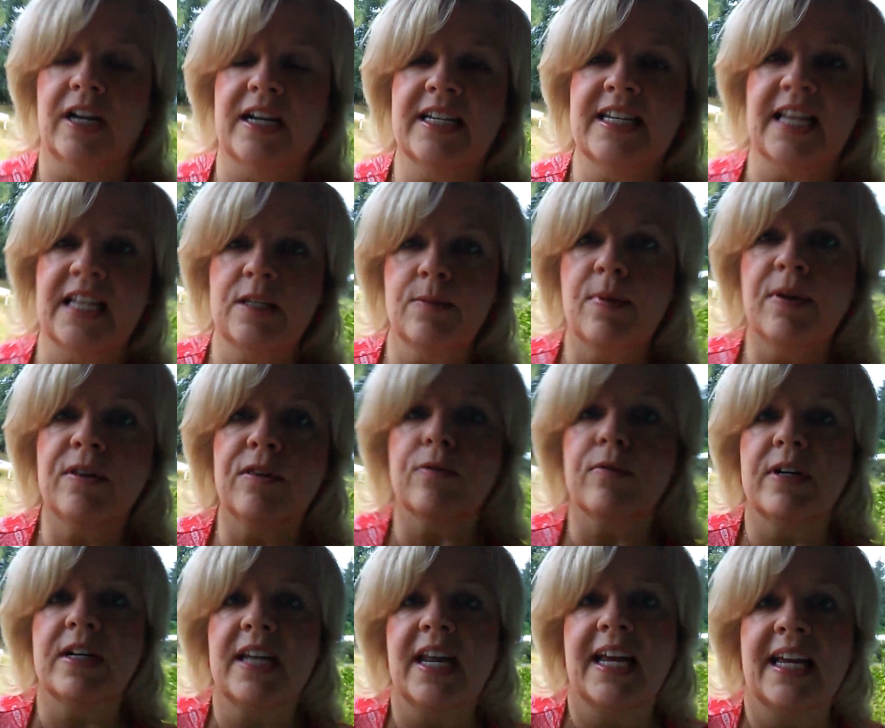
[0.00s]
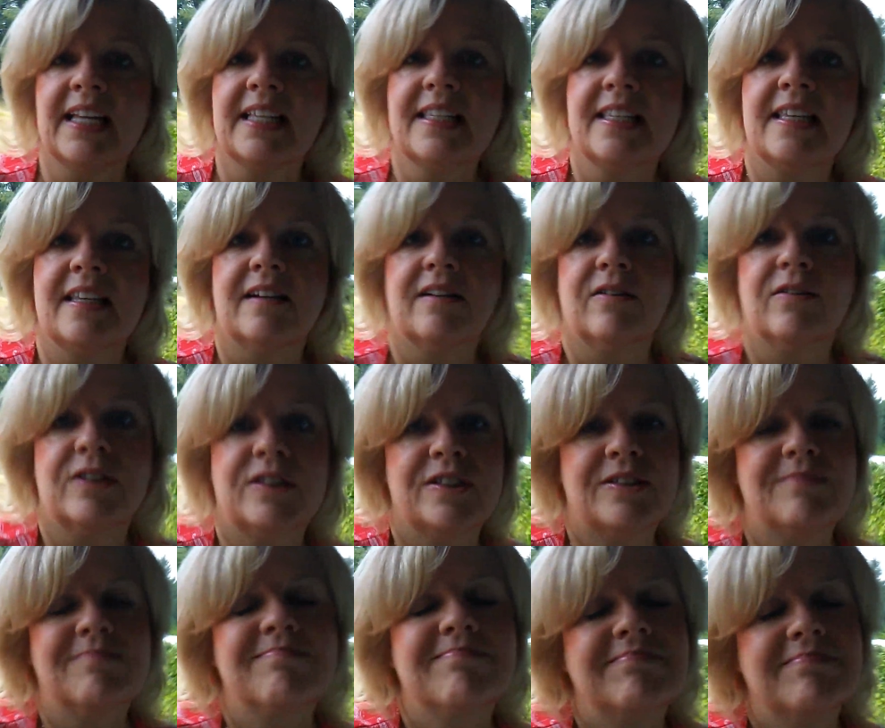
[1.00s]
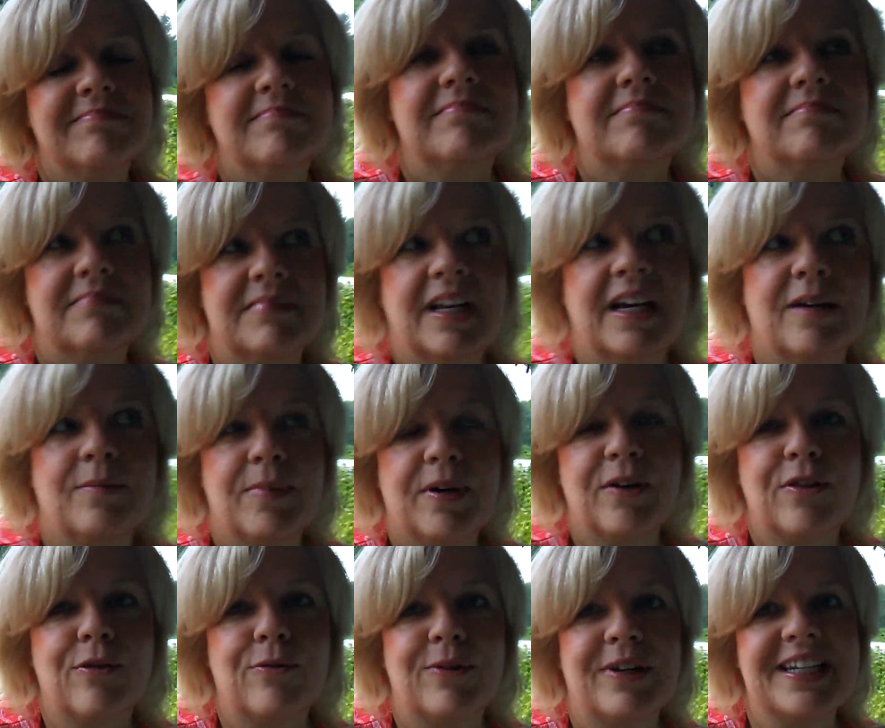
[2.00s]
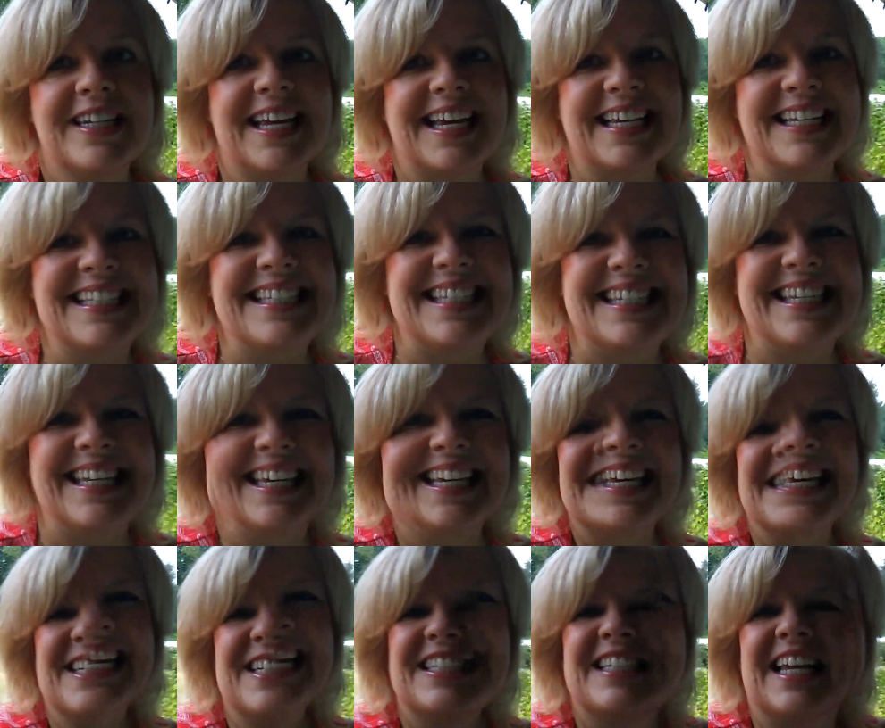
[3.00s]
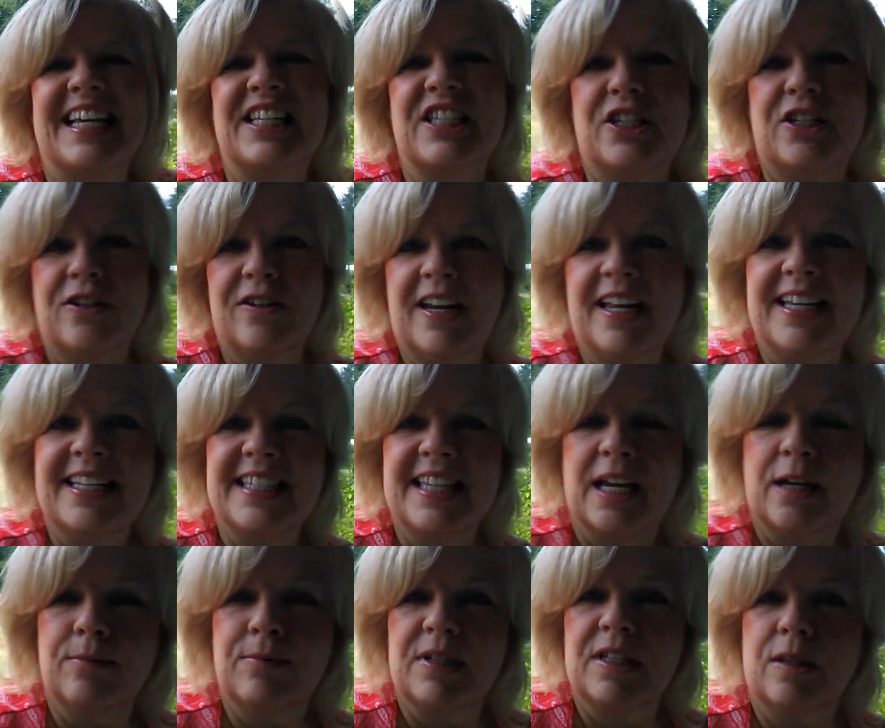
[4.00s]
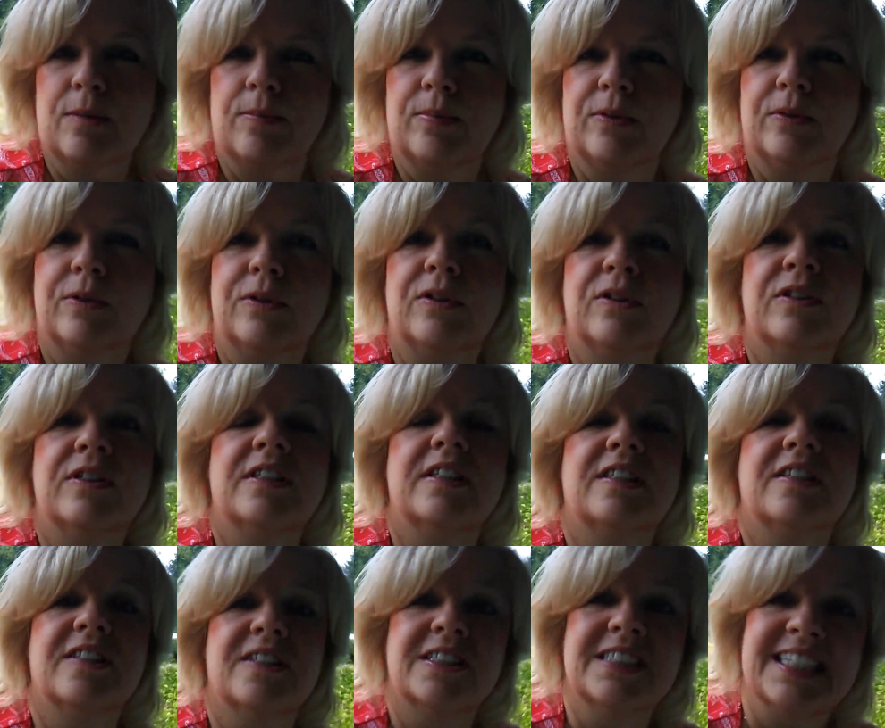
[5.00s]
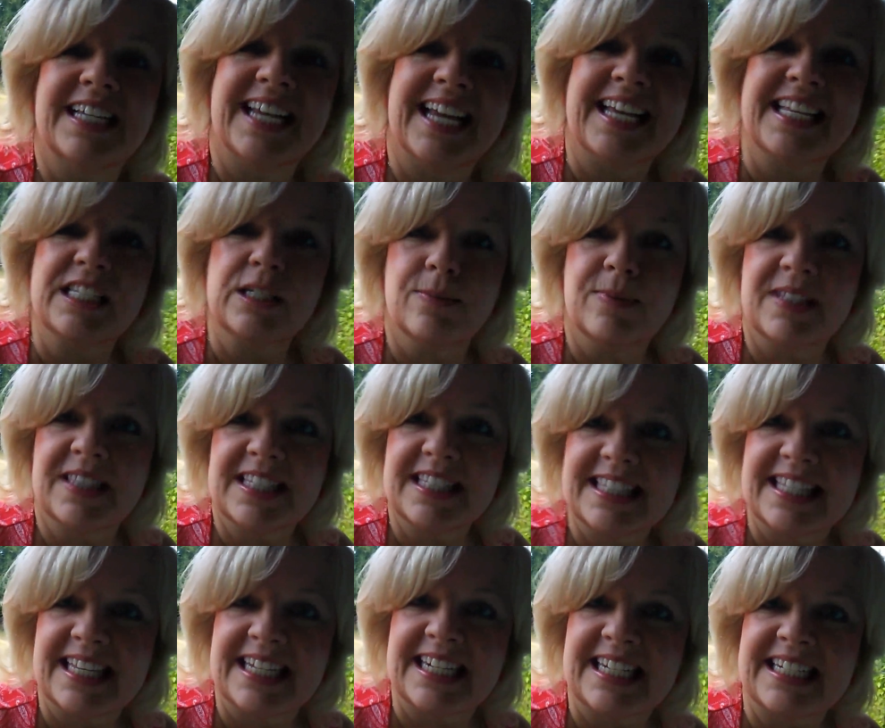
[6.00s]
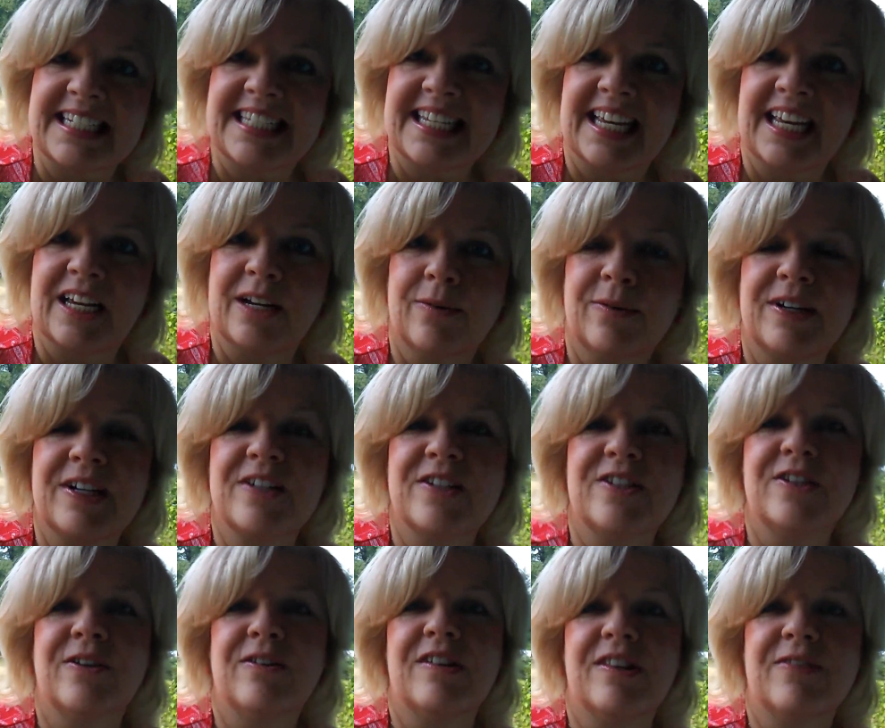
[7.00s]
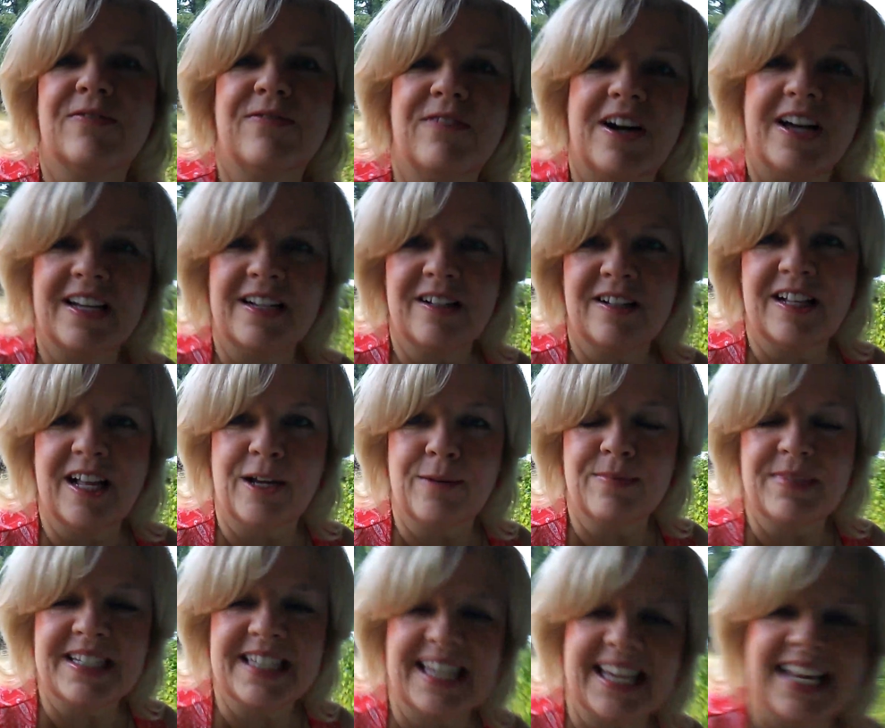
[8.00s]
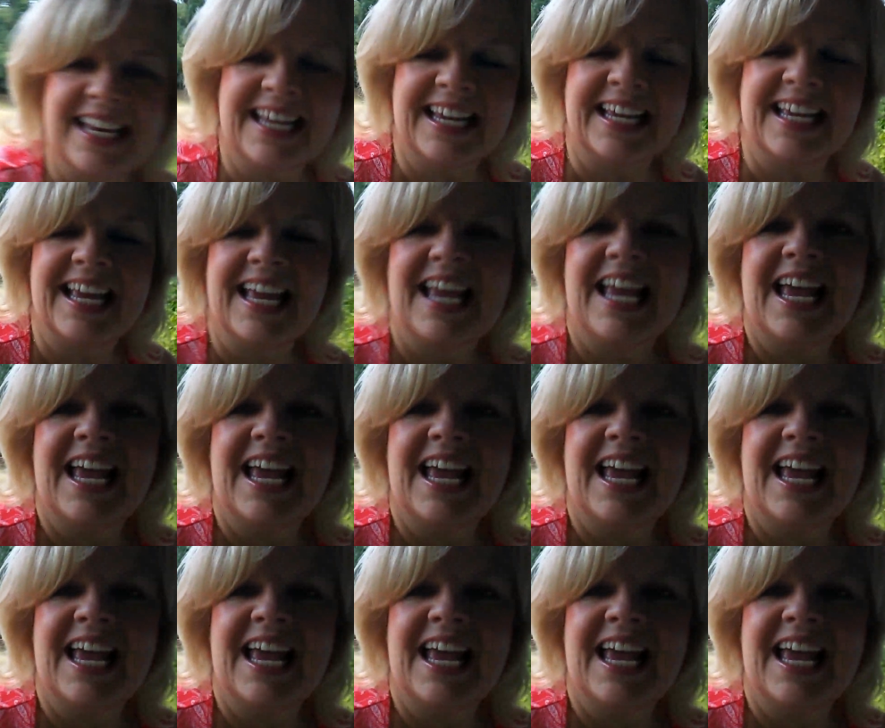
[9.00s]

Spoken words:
it takes about 3 days, or yeah, about 3 days. It takes 2 days to empty the pool. The third day has to be the sunny day where you're doing the final emptying.